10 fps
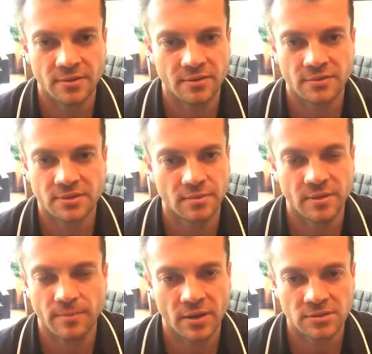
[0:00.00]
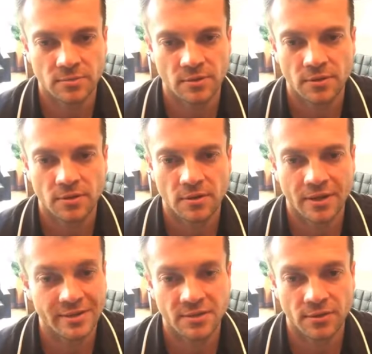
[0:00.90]
It's going to be impossible. I
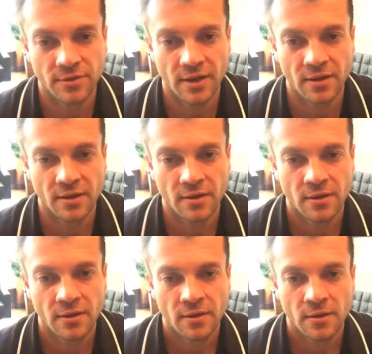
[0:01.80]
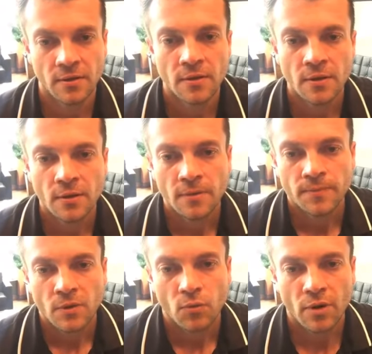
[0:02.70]
can tell you that.
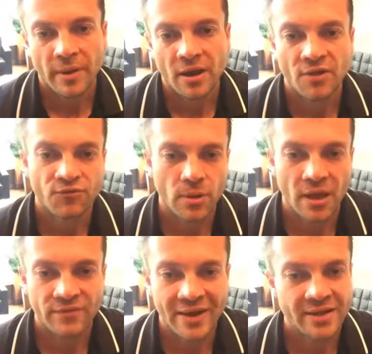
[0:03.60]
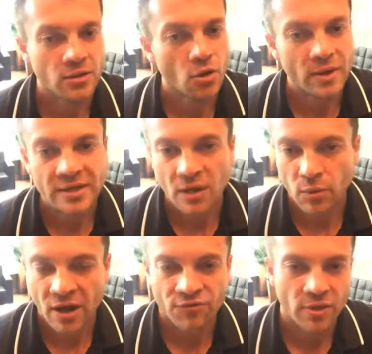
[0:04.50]
What about EntreLife? I got no idea
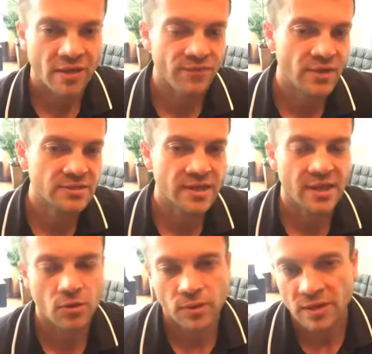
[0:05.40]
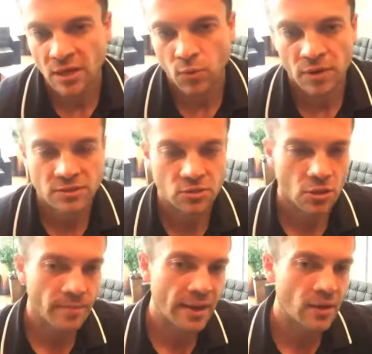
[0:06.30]
what EntreLife is. I got no idea what it's all
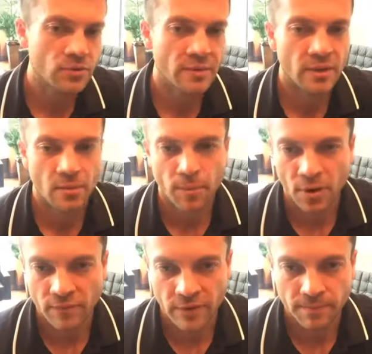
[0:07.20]
about. I'm not a part of it.